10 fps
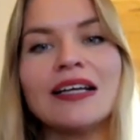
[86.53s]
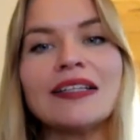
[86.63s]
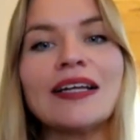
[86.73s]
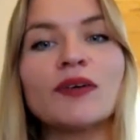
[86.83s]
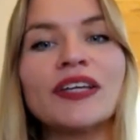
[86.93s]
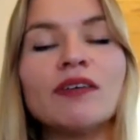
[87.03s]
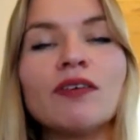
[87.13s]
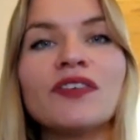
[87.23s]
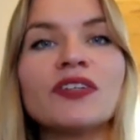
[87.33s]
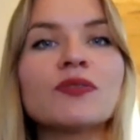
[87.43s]
Now, here
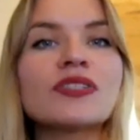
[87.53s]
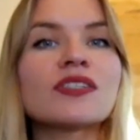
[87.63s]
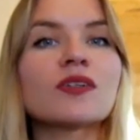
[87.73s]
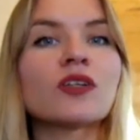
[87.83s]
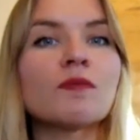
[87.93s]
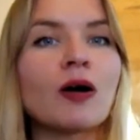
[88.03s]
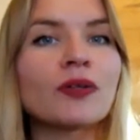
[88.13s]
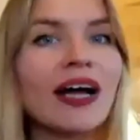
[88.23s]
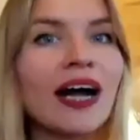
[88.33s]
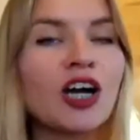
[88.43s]
with Venus, it's all about
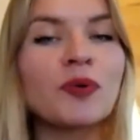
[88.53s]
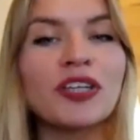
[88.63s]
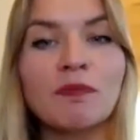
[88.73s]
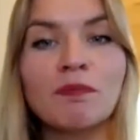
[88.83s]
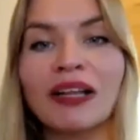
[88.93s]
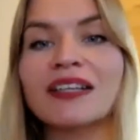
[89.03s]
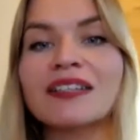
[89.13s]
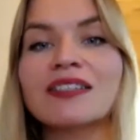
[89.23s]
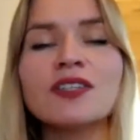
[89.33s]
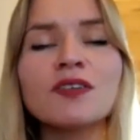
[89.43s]
harmony,
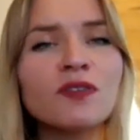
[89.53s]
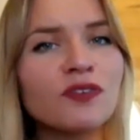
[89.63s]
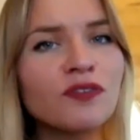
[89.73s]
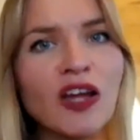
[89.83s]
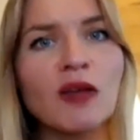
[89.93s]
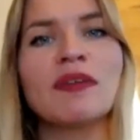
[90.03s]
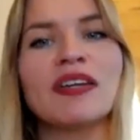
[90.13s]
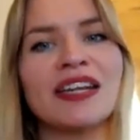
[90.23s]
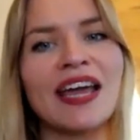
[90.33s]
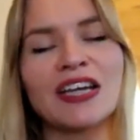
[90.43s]
balance, lots of
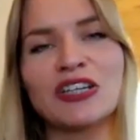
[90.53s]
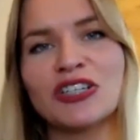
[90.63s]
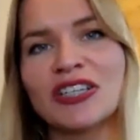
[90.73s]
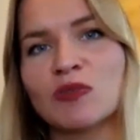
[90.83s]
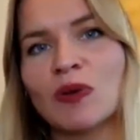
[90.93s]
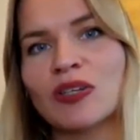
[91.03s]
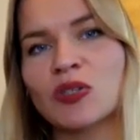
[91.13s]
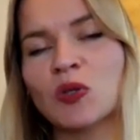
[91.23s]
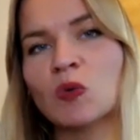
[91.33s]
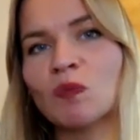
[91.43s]
feminine energy as well. So,
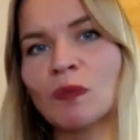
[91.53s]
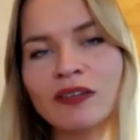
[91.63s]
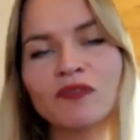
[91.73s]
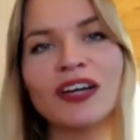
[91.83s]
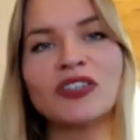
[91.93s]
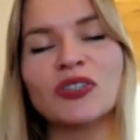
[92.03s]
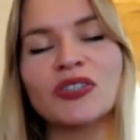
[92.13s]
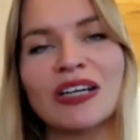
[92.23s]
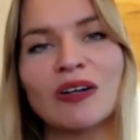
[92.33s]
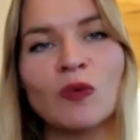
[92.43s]
you might find
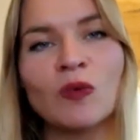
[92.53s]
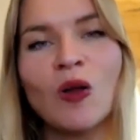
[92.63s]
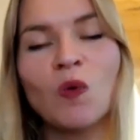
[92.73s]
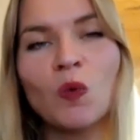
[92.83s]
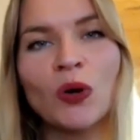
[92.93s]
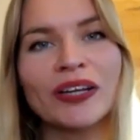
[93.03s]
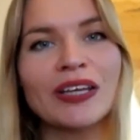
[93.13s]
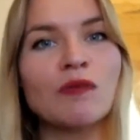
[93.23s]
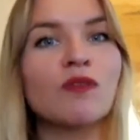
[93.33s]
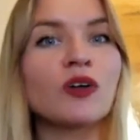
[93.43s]
yourself working
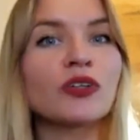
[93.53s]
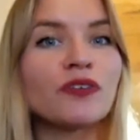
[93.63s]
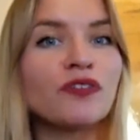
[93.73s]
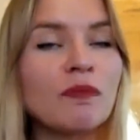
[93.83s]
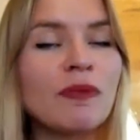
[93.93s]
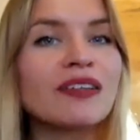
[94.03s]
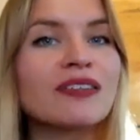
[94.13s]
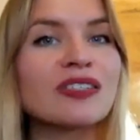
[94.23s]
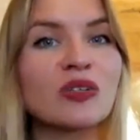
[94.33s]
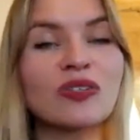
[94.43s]
with other
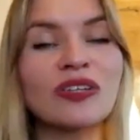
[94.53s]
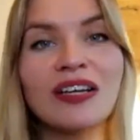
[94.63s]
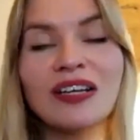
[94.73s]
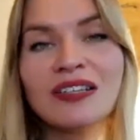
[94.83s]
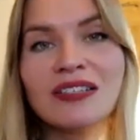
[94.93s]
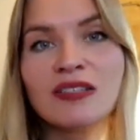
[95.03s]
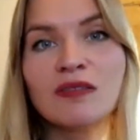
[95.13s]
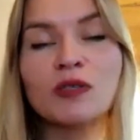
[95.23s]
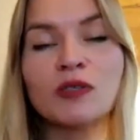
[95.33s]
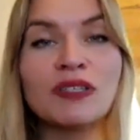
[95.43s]
females on
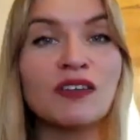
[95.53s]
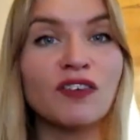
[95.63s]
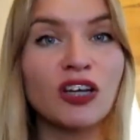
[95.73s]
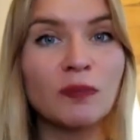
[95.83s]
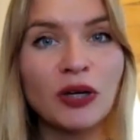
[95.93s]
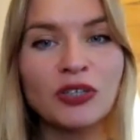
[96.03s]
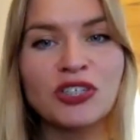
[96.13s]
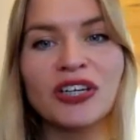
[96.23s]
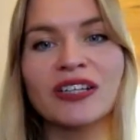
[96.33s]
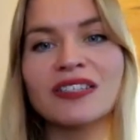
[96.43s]
some specific
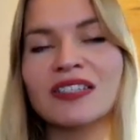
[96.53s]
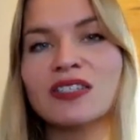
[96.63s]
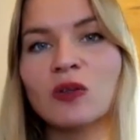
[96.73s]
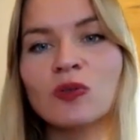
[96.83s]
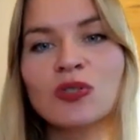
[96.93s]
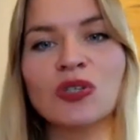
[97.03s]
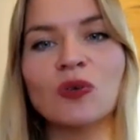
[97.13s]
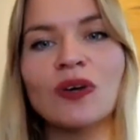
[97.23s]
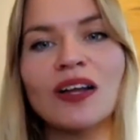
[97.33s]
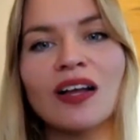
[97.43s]
projects. It's
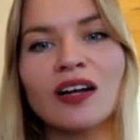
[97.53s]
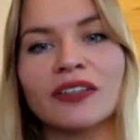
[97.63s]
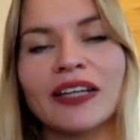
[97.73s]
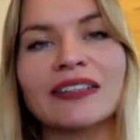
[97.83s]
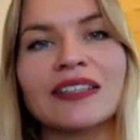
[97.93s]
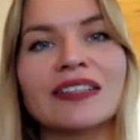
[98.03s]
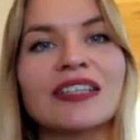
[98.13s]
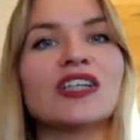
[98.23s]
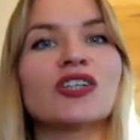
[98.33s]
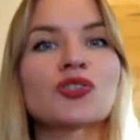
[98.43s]
also connected
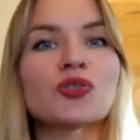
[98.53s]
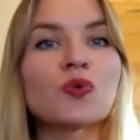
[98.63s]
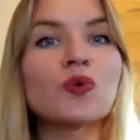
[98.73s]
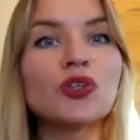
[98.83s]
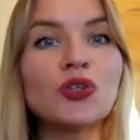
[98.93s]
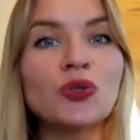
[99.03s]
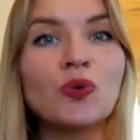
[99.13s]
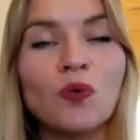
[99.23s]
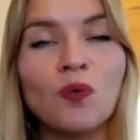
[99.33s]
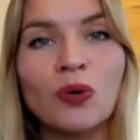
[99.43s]
here to
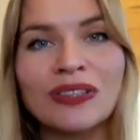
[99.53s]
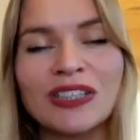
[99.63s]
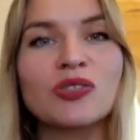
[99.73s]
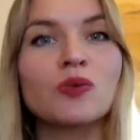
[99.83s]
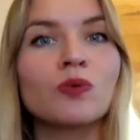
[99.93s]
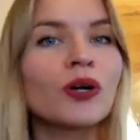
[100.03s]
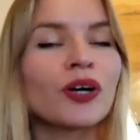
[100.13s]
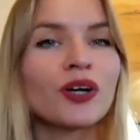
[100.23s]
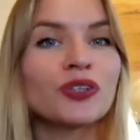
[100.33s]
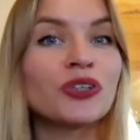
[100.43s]
you wanting to
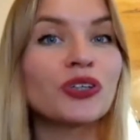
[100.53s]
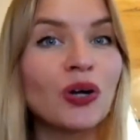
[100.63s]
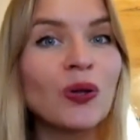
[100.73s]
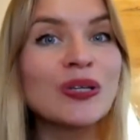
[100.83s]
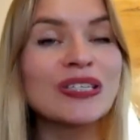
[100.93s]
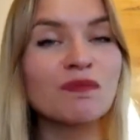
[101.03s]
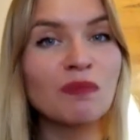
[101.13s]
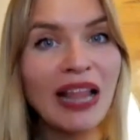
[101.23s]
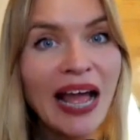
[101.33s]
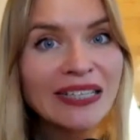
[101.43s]
work on your goals and
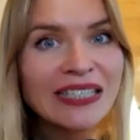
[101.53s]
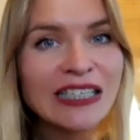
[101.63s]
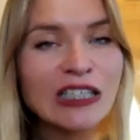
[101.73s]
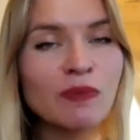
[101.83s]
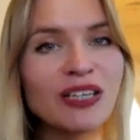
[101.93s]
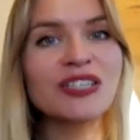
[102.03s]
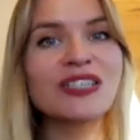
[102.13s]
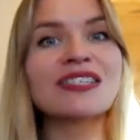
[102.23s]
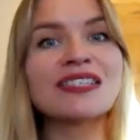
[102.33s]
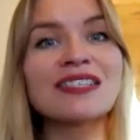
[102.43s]
plans, especially since
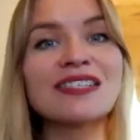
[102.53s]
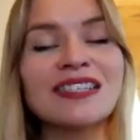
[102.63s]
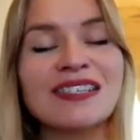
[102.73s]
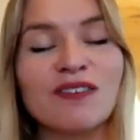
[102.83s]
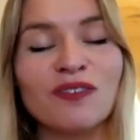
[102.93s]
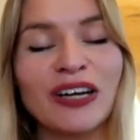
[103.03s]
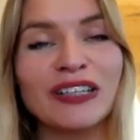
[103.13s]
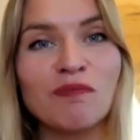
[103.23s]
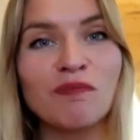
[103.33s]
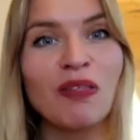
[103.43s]
this is, this is the
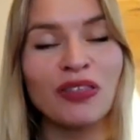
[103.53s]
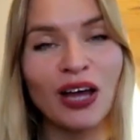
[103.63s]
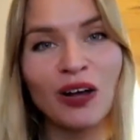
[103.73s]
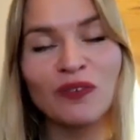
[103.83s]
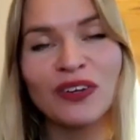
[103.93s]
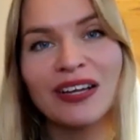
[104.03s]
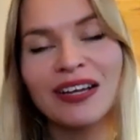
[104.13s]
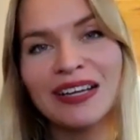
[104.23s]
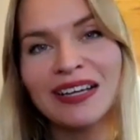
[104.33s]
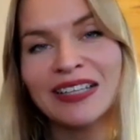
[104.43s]
final month of
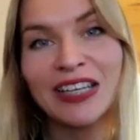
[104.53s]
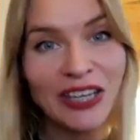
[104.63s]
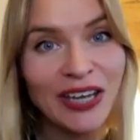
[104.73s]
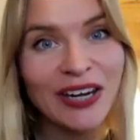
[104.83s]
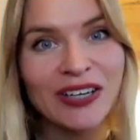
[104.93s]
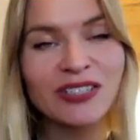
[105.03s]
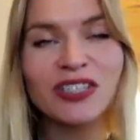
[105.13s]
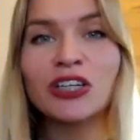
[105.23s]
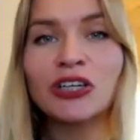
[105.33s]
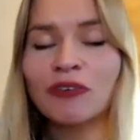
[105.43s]
the year. So it's a
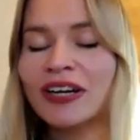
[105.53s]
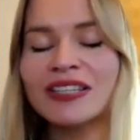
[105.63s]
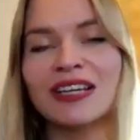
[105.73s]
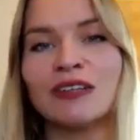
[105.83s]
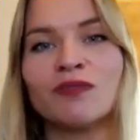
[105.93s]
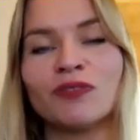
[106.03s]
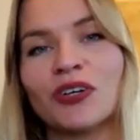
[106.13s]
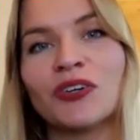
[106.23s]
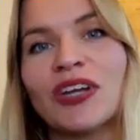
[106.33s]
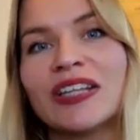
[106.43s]
great time for
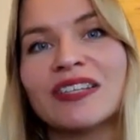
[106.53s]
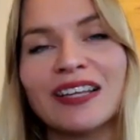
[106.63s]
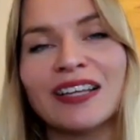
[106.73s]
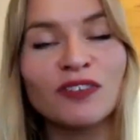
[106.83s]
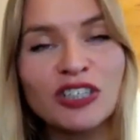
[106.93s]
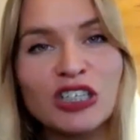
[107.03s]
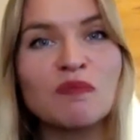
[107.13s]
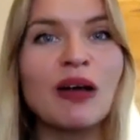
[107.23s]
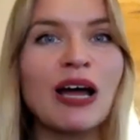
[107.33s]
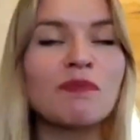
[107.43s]
creating that vision
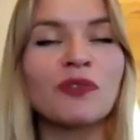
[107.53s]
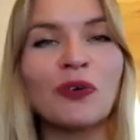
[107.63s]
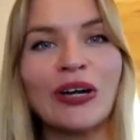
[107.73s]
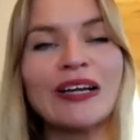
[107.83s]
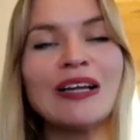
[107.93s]
map for